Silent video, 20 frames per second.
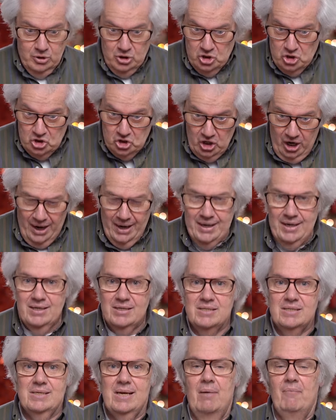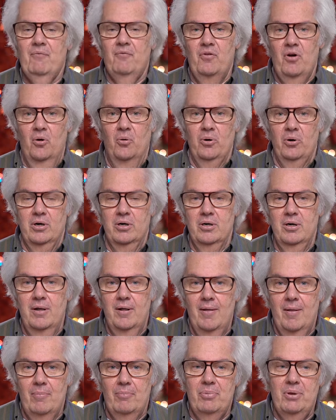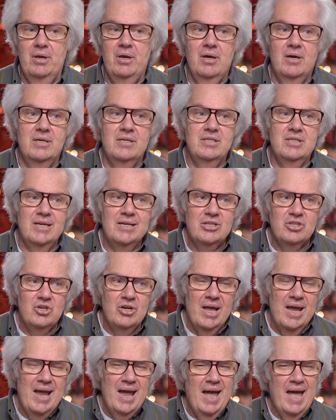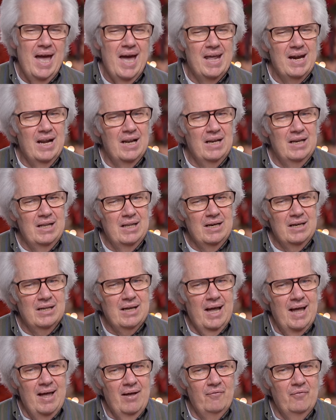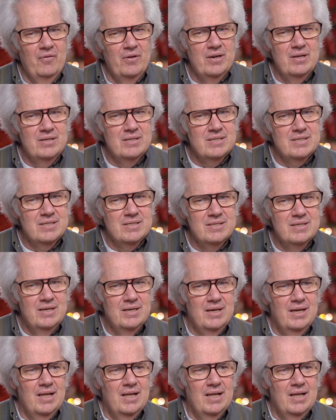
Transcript: giant step forward because yesterday I had a little confidence,